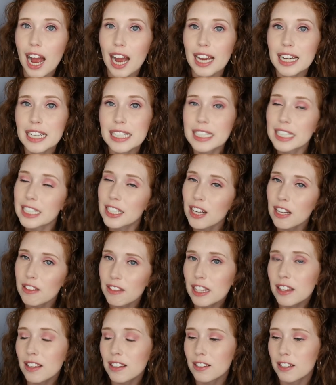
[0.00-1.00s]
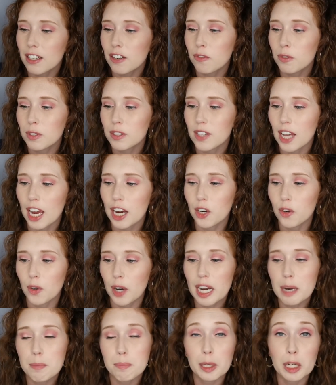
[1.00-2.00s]
I did not think the this stuff was that
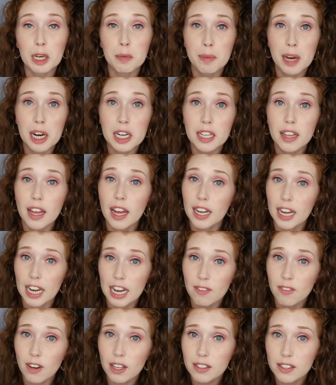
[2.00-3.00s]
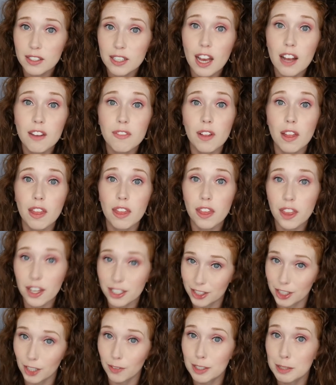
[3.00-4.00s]
great, but compared to that Avon stuff,
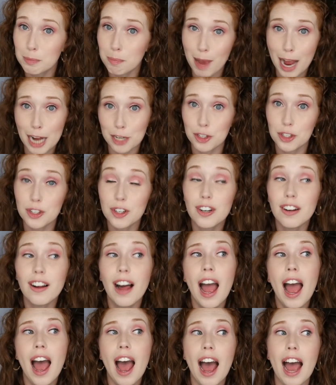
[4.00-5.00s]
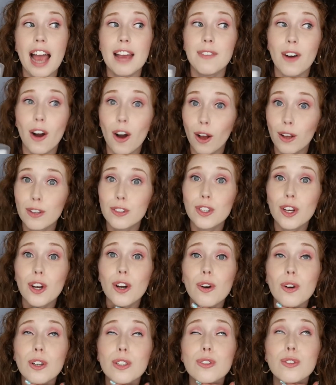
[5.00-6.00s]
this stuff is magical. I've
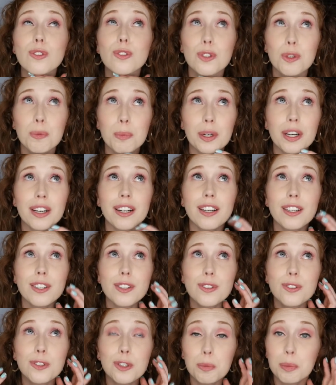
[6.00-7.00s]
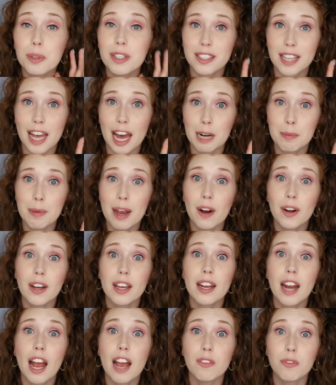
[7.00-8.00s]
also super, super sad about
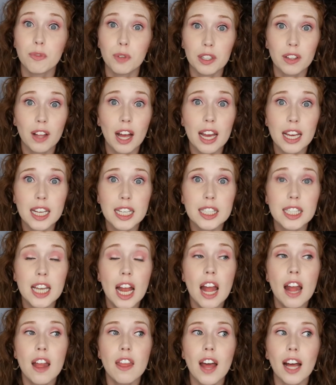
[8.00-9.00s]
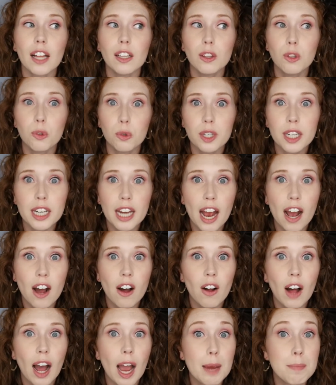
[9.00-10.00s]
it, have realized that
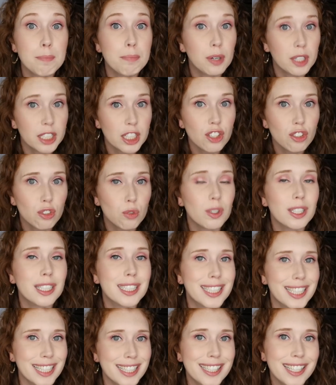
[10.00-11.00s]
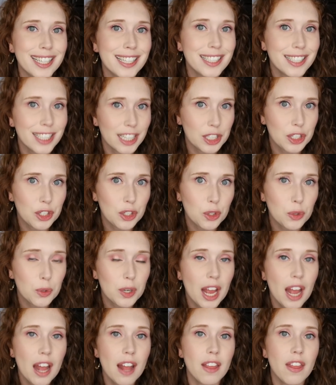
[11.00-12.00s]
L'Oreal, I'm pretty sure
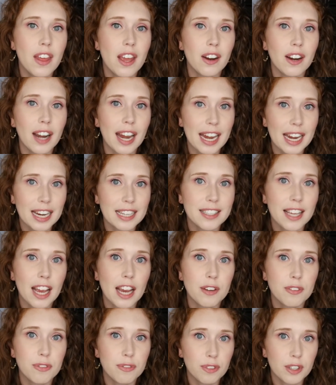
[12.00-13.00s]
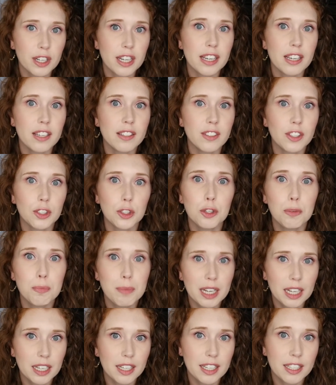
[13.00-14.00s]
discontinued their anti-frizz
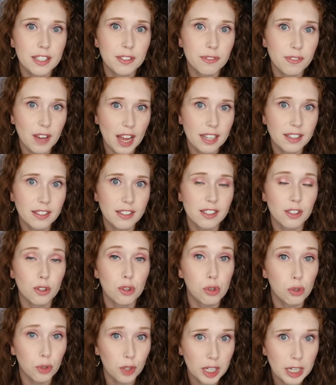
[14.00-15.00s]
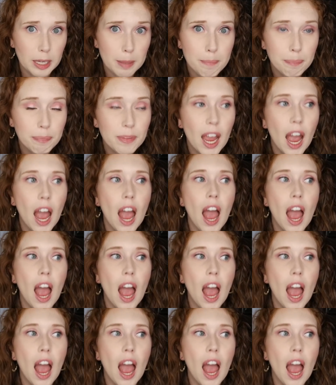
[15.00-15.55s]
humidity defense cream.